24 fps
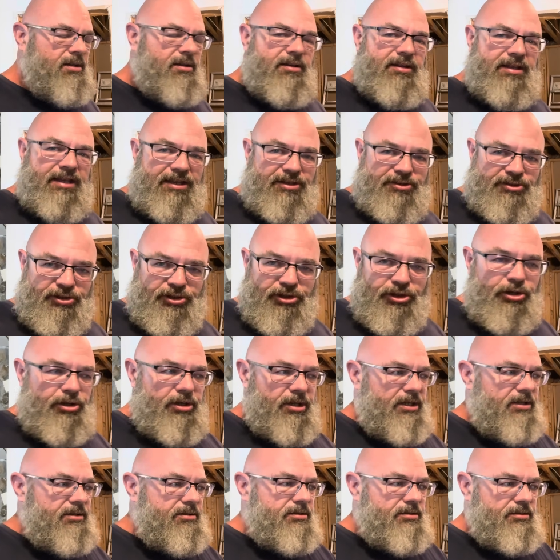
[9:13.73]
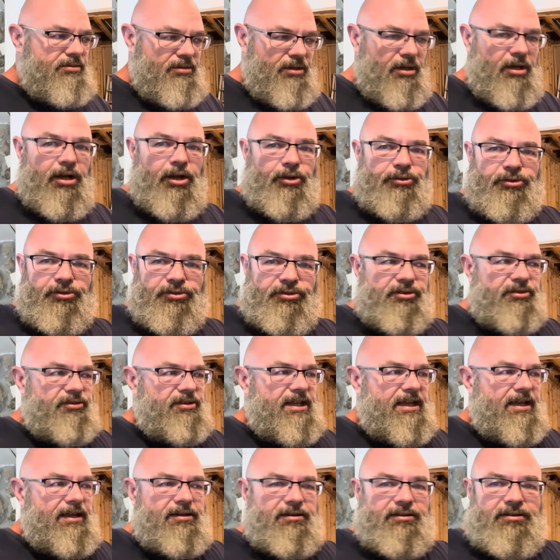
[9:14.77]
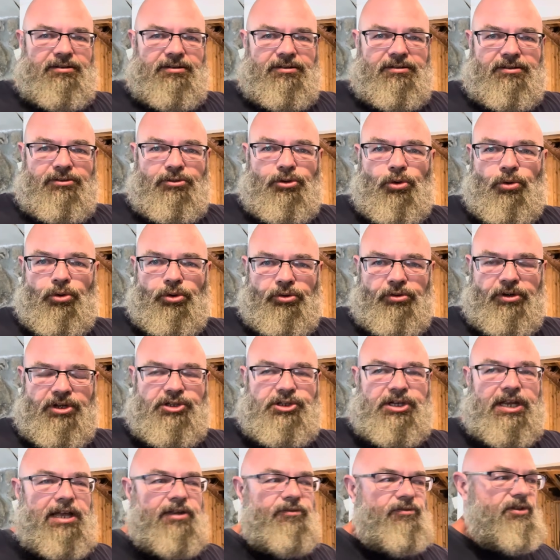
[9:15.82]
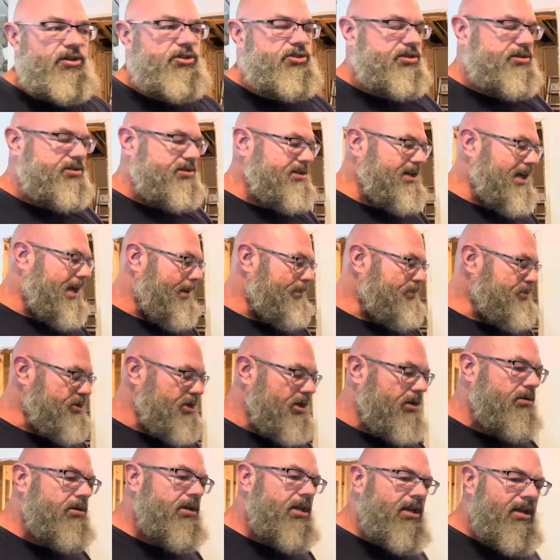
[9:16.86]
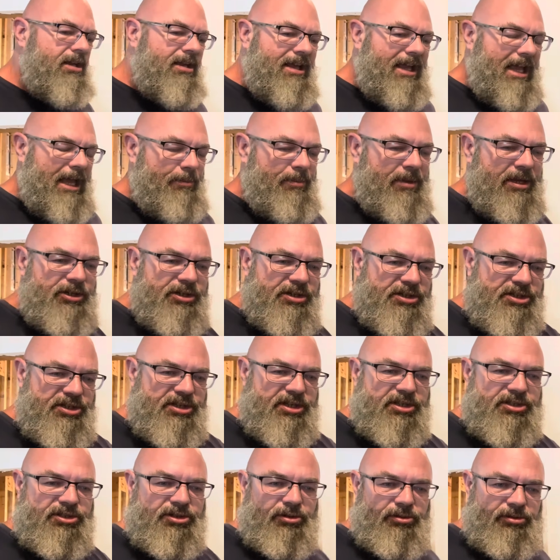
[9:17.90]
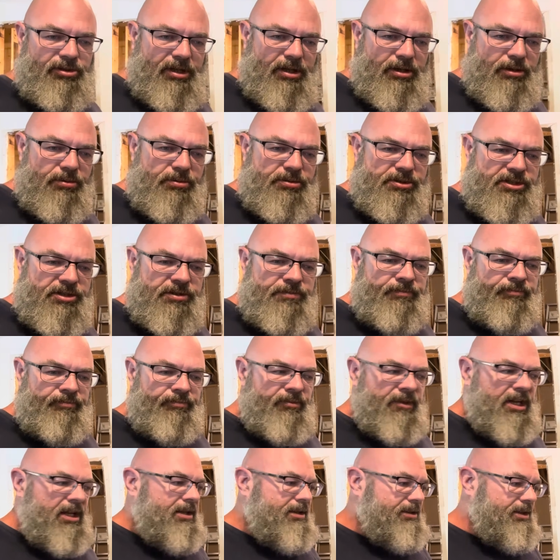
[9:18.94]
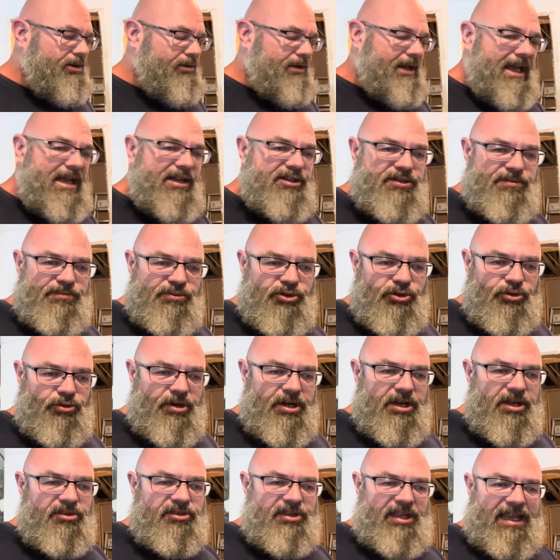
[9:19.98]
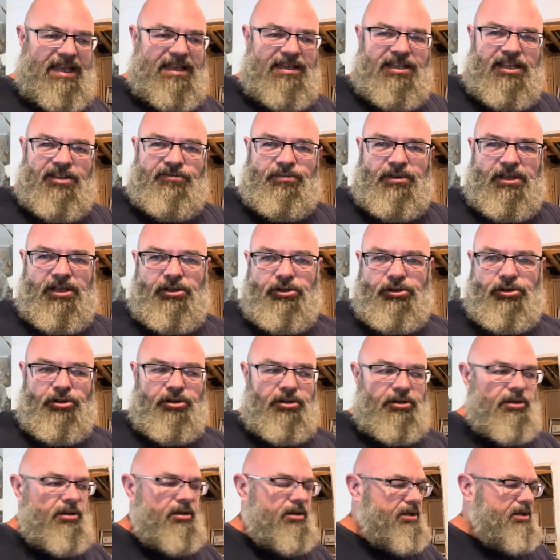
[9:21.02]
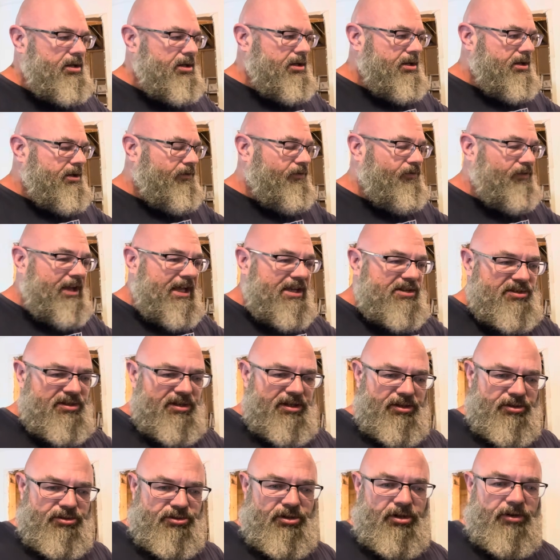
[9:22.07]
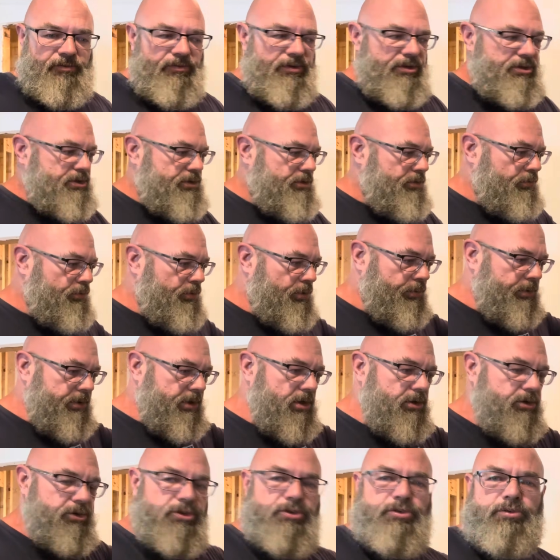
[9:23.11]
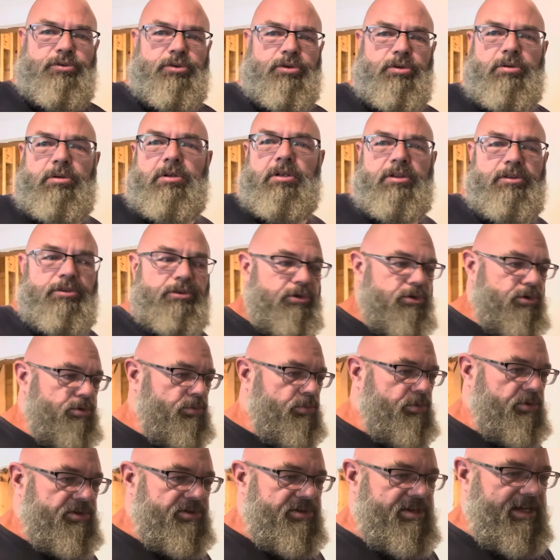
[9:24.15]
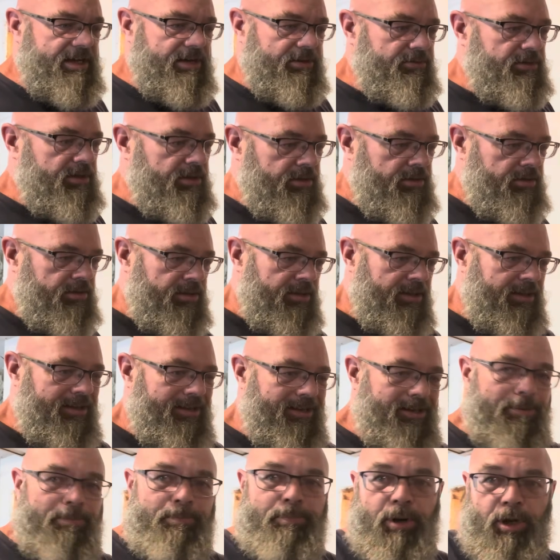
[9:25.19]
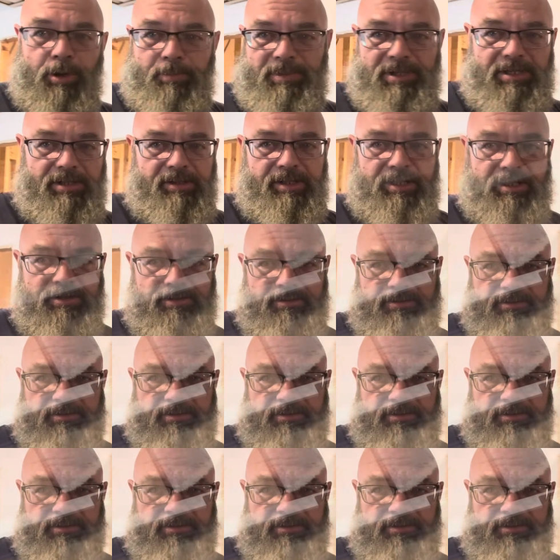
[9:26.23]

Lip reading: is good other than that 1/4 inch, 1/2 inch at the top. So I may just sister those. That'll add some strength and give me a good fastening surface when we go to screw the new wood down permanently.